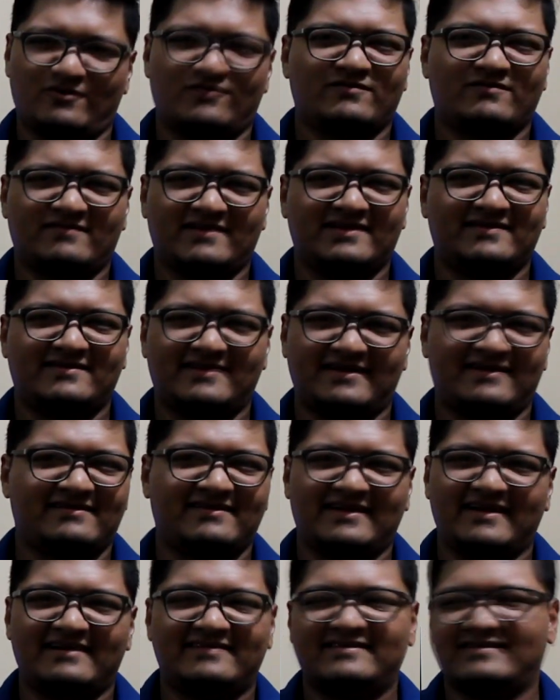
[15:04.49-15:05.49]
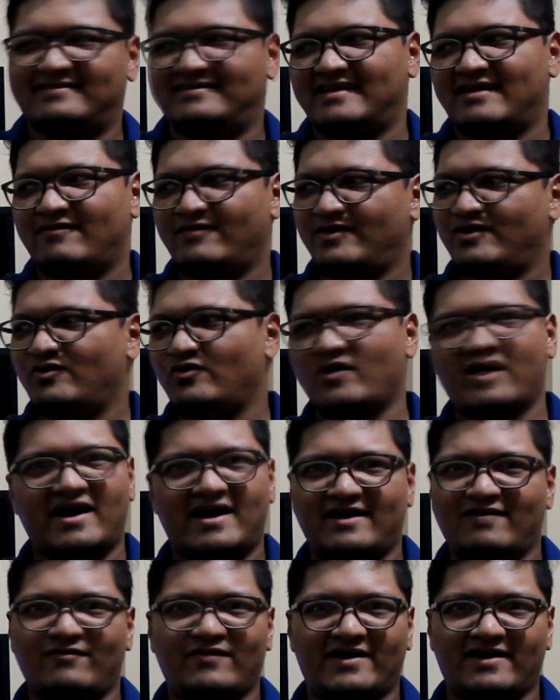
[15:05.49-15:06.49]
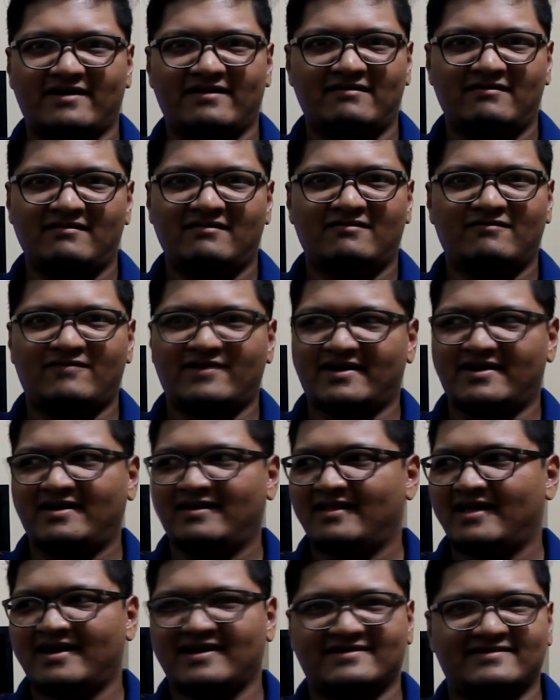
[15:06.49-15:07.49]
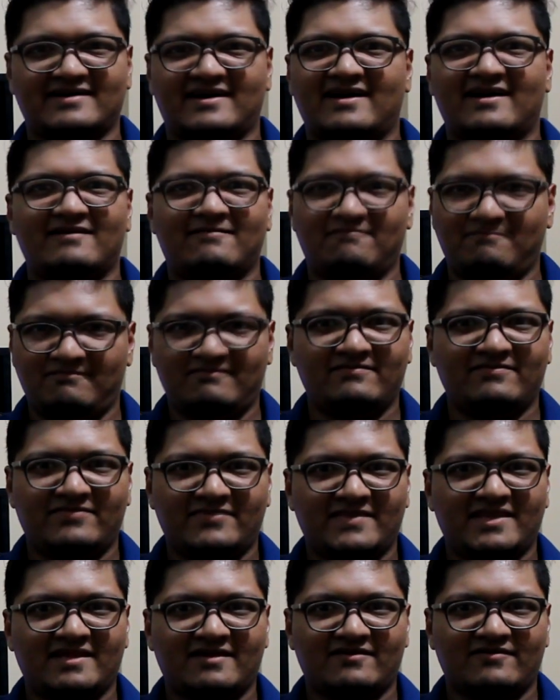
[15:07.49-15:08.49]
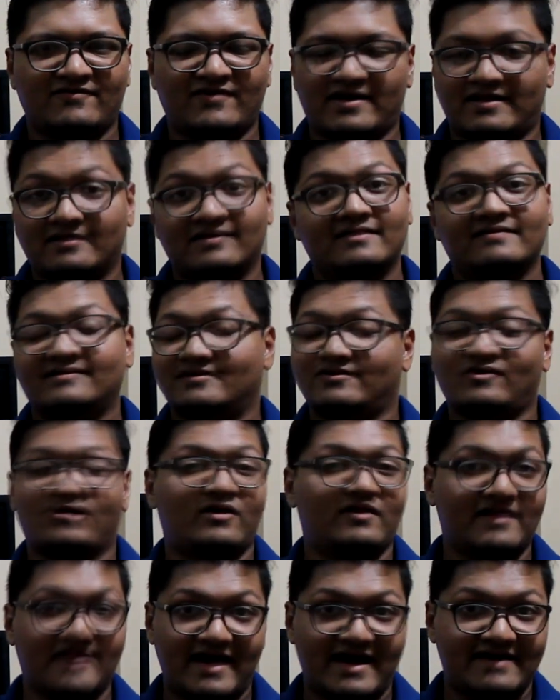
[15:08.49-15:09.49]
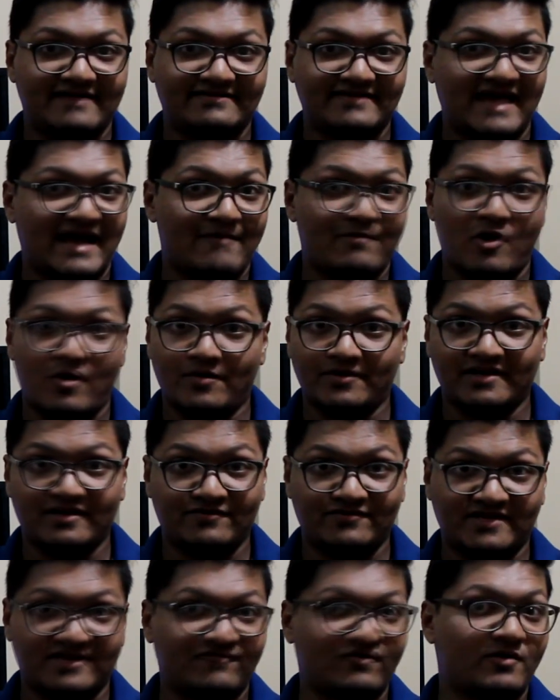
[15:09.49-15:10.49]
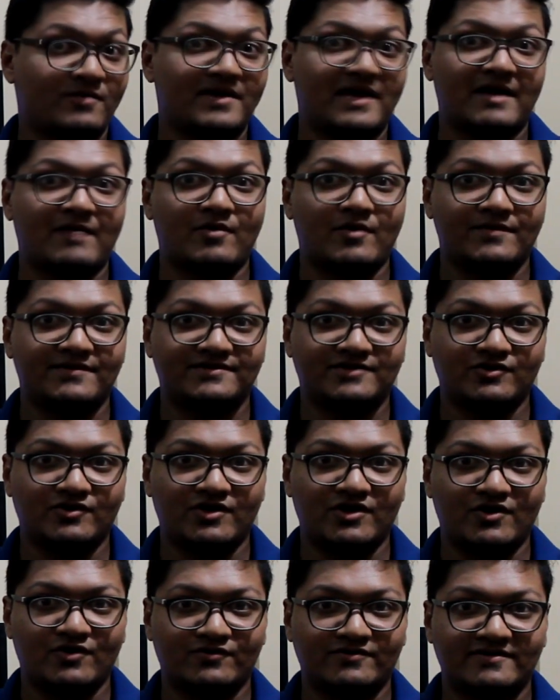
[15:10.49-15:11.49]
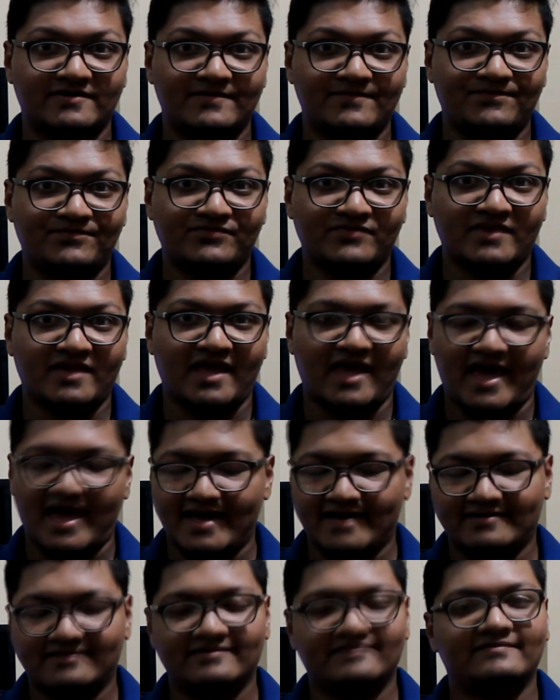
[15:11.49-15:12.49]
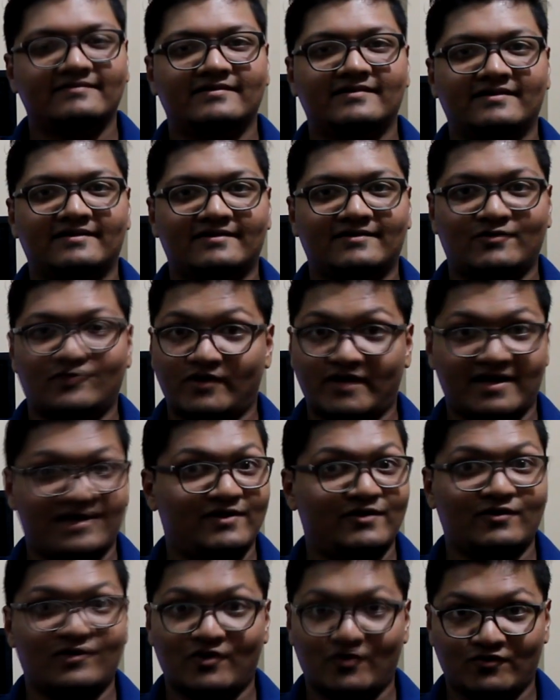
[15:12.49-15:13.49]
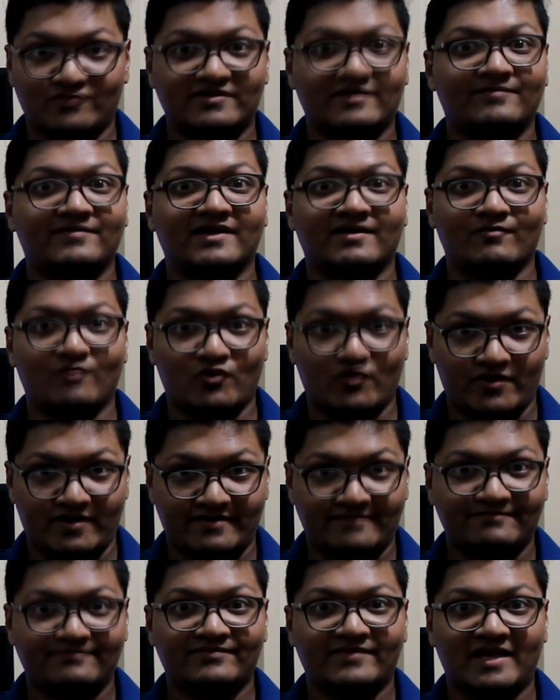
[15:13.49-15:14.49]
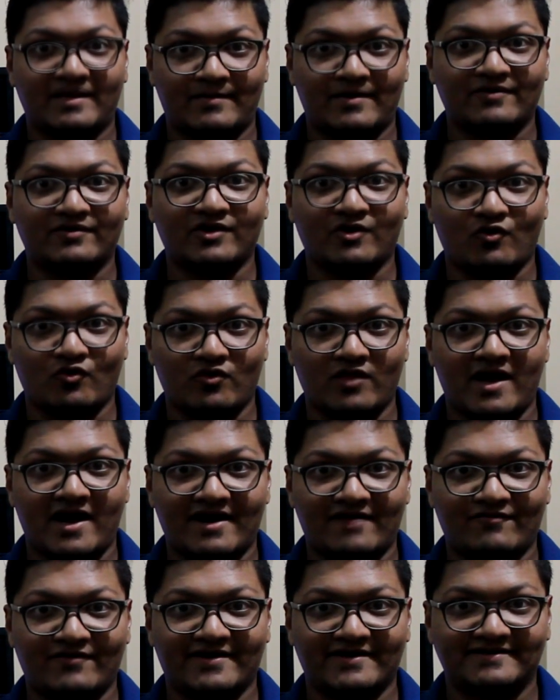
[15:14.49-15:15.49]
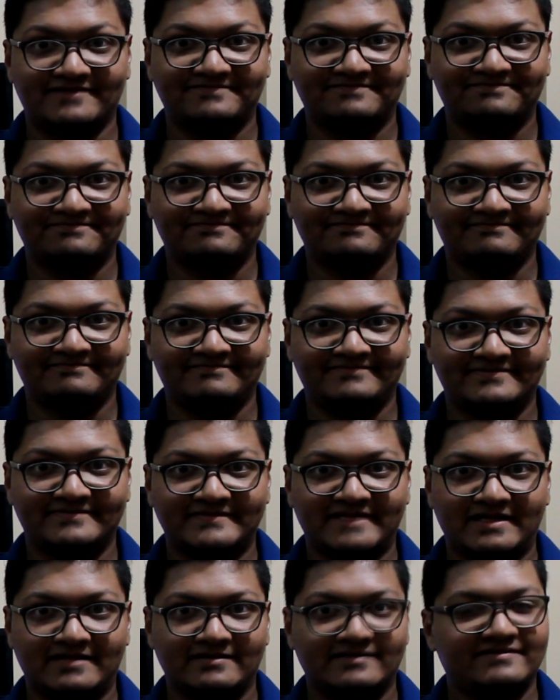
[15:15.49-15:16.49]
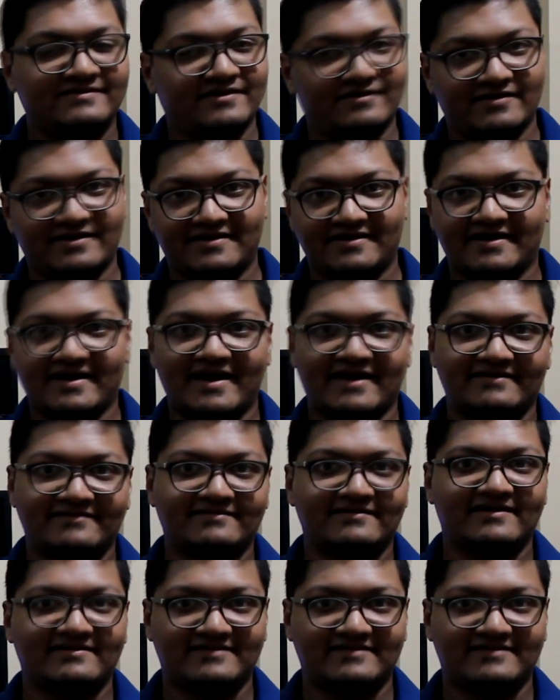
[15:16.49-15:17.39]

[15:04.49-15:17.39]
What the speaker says: I mean, seriously, it's a 7-year-old hardware working like a charm. Well, here's all guys, I'm M.hanif from GAMEGRIM Studios, and today you know something more about the old hardware. See you later guys.